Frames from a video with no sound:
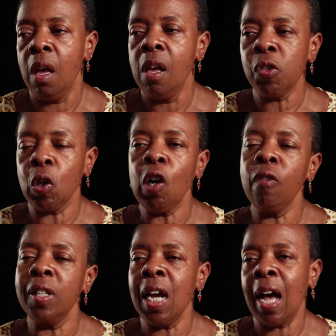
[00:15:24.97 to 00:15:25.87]
So
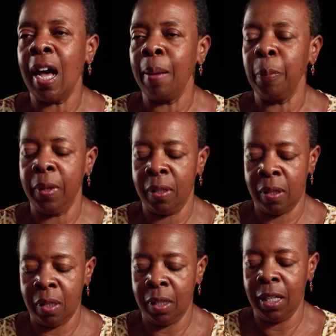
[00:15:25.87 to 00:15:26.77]
over time, with
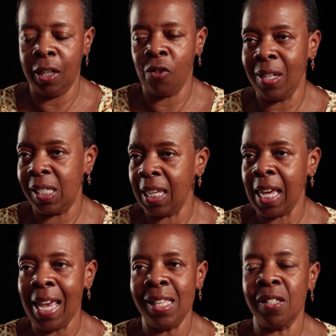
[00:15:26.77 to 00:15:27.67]
the increasing
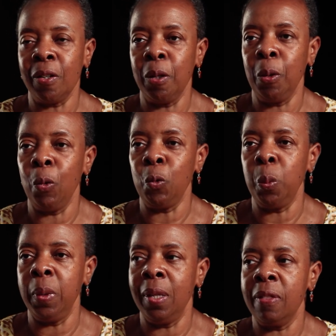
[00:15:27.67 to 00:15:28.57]
caseload,
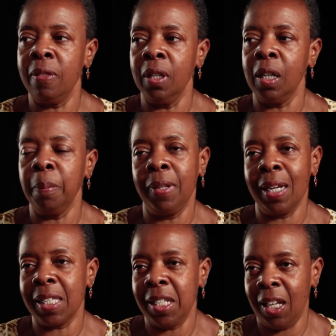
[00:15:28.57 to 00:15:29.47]
with the
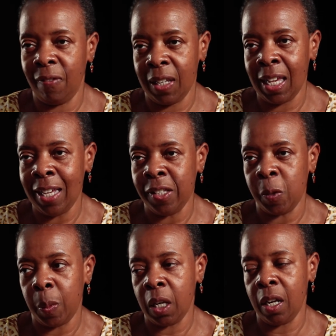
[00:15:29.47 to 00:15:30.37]
complexity of the
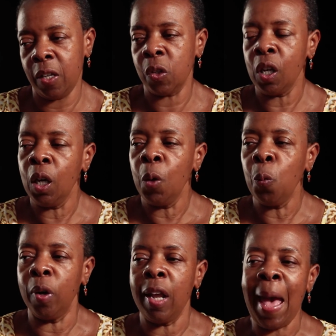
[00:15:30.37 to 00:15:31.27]
cases, because
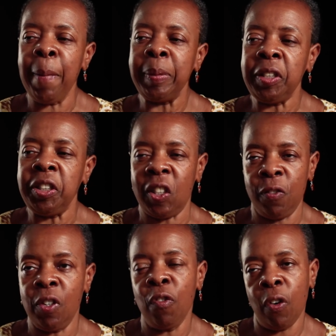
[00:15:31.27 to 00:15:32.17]
what happens is
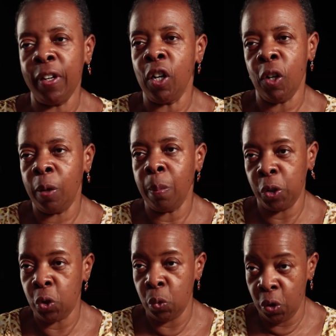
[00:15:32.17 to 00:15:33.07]
if you're very good at
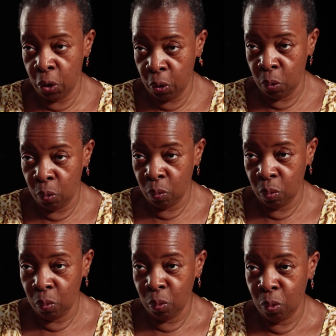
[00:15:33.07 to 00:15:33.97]
what you do,
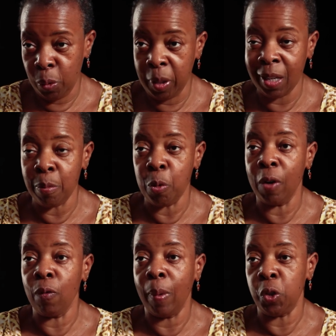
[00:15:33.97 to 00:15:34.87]
you get more
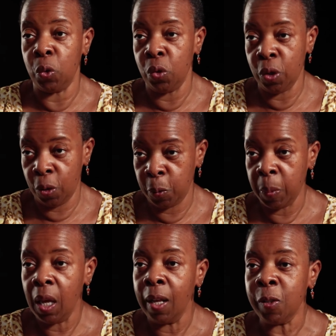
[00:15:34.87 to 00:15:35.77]
of what you do.
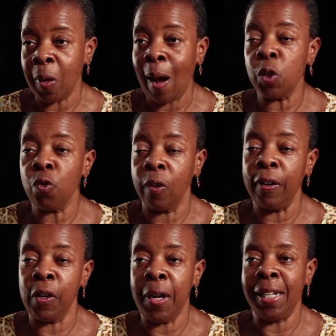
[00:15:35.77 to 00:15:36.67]
So I was
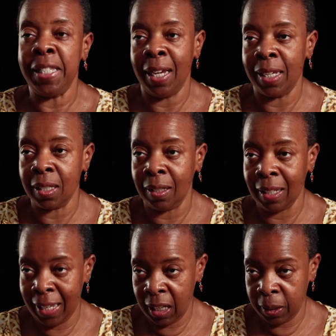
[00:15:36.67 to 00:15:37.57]
very good at
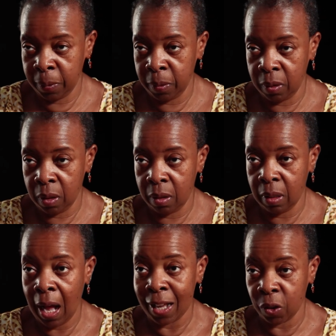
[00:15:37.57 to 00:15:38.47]
de-escalating
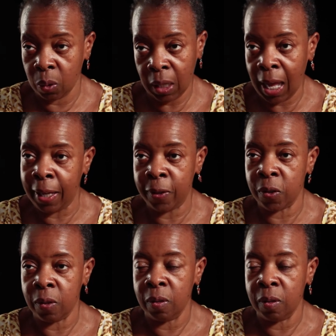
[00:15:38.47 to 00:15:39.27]
hostile clients.